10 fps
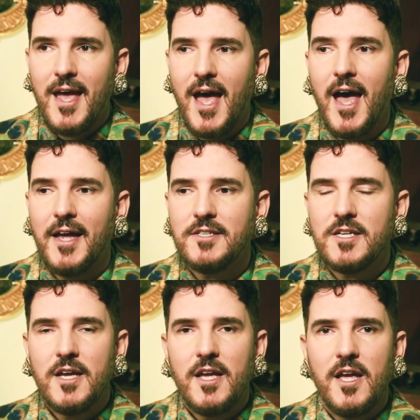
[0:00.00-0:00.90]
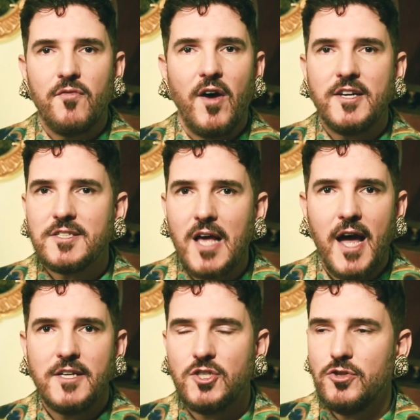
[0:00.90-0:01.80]
And if I
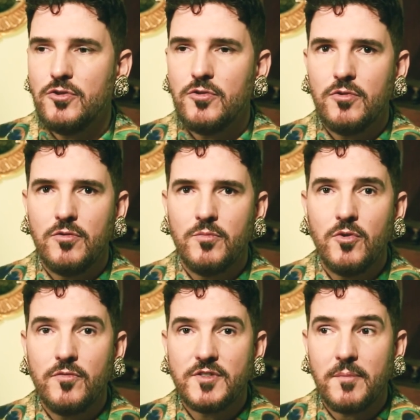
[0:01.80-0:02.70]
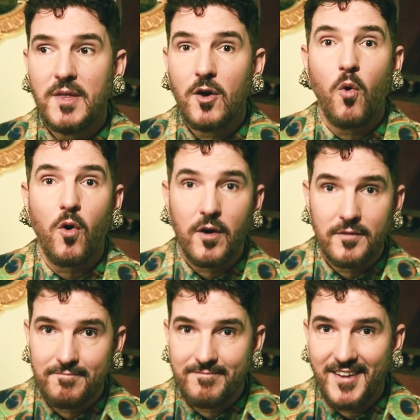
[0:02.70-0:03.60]
decide to move something,
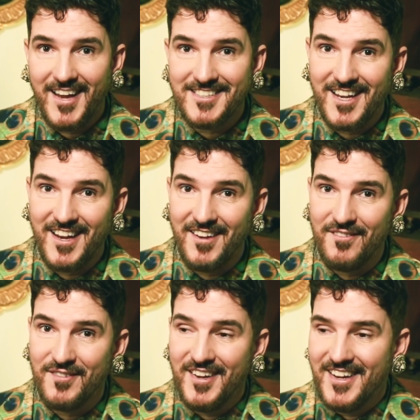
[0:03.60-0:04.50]
or as I've